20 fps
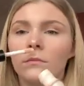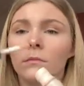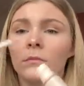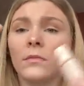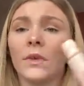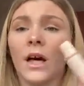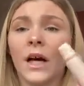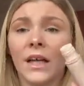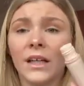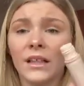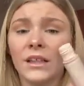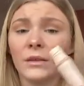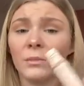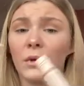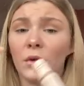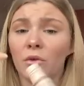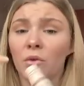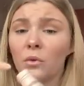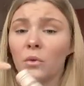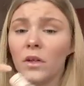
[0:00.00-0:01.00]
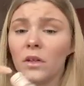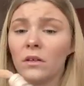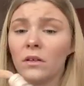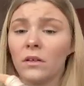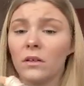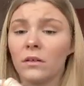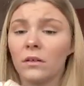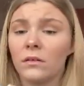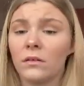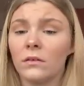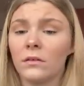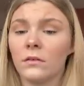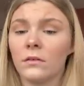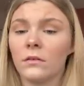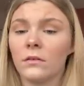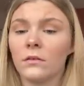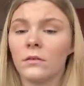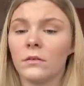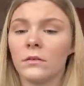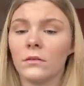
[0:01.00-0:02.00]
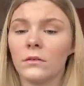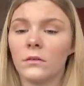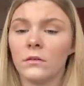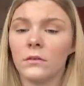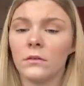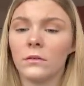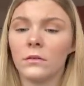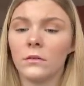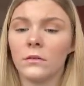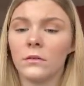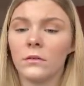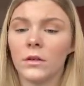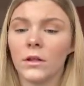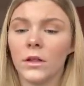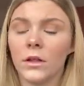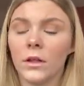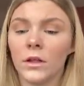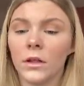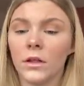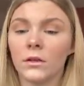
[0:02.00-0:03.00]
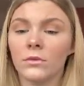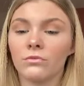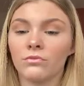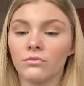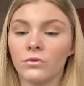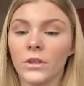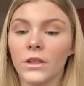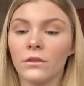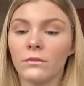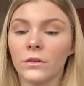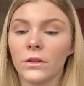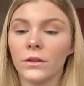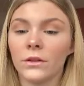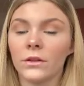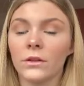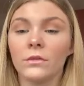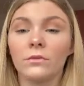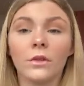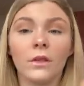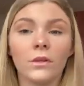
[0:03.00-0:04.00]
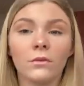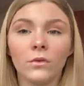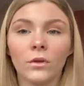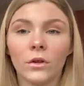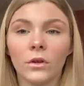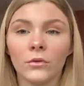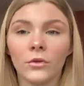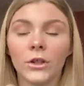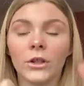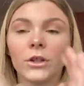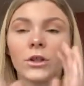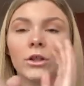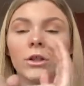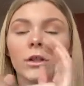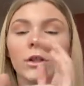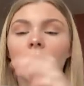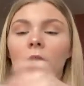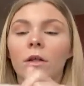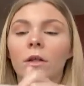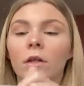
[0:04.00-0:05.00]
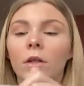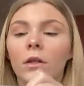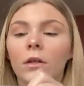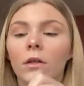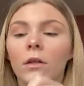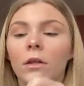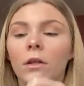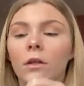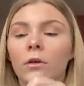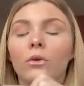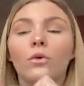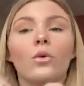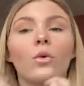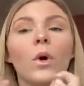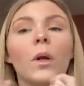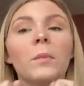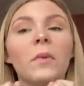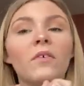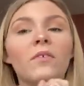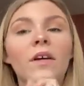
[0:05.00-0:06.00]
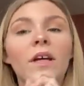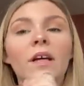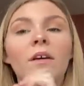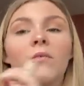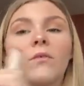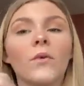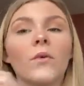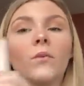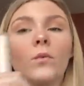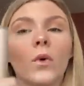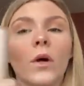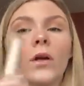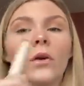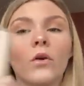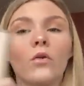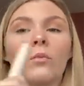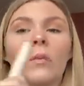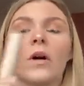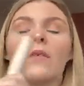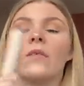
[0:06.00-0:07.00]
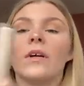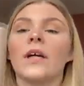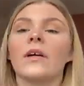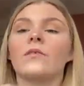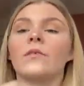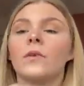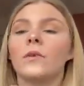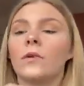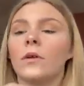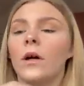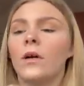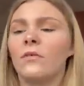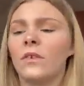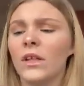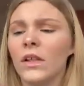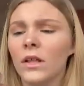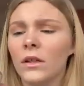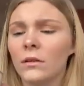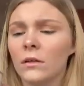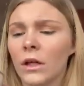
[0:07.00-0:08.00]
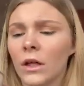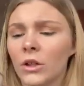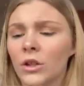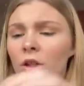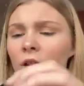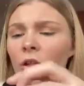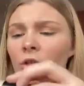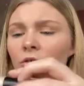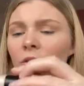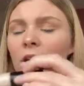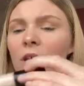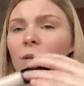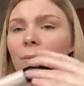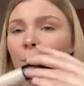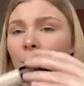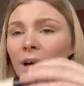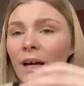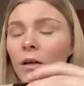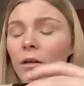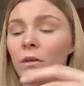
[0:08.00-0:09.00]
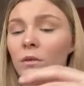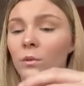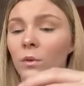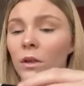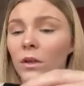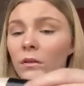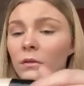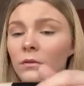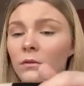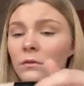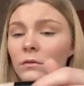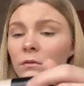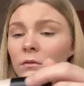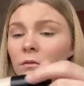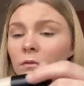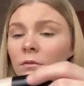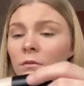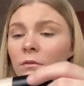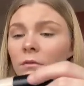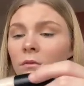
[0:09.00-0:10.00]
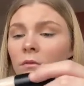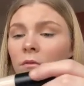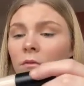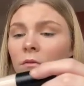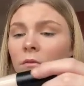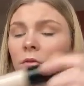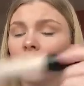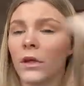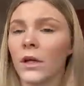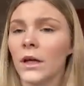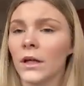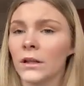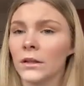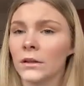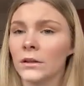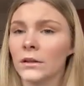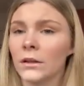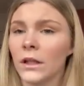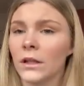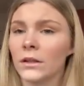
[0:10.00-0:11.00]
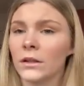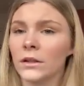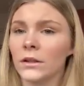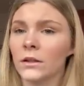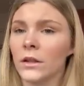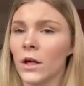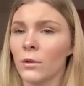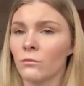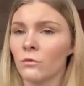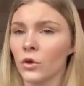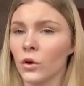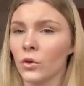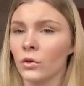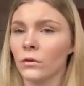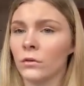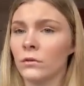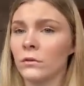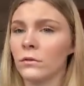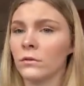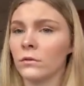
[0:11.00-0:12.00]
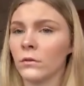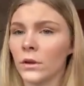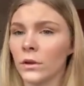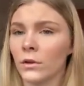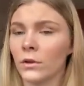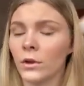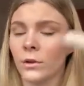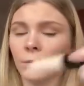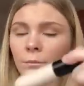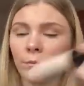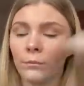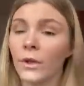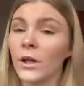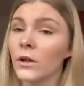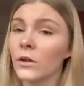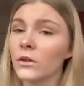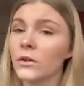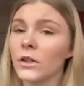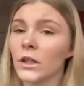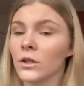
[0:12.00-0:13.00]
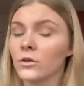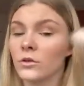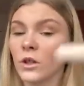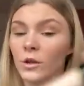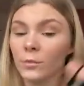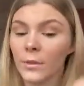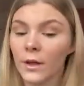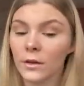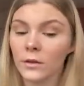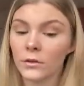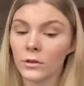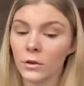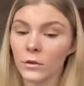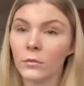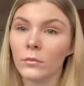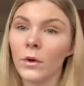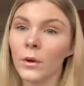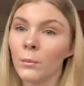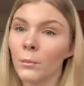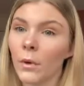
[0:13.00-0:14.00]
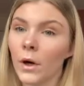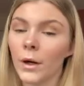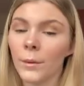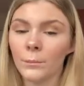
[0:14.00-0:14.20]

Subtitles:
And it smells quite nice. It's really, really good. It's really full coverage. One of my faves. I think it actually dries matte as well. Unless I'm wrong. I don't know. It looks like dries matte, so it might.